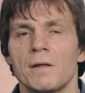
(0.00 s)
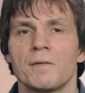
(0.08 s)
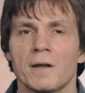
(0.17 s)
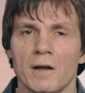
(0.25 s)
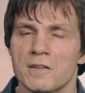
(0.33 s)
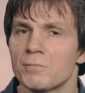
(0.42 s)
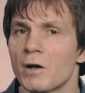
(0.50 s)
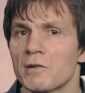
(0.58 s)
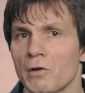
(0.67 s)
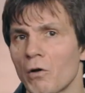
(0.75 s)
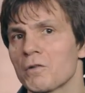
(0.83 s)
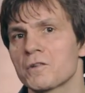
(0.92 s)
The customer has
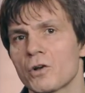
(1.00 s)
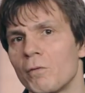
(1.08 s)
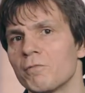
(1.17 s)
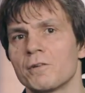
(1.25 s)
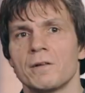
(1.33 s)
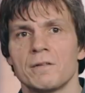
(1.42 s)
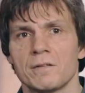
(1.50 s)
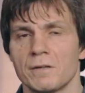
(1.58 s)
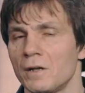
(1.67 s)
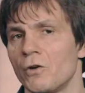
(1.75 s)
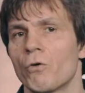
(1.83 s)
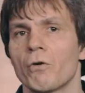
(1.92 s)
lost confidence
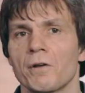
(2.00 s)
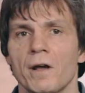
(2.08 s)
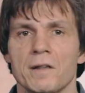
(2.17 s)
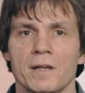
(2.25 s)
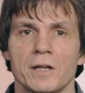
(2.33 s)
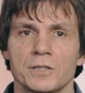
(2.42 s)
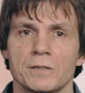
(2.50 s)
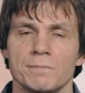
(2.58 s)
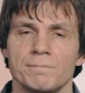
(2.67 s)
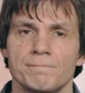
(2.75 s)
in your organization.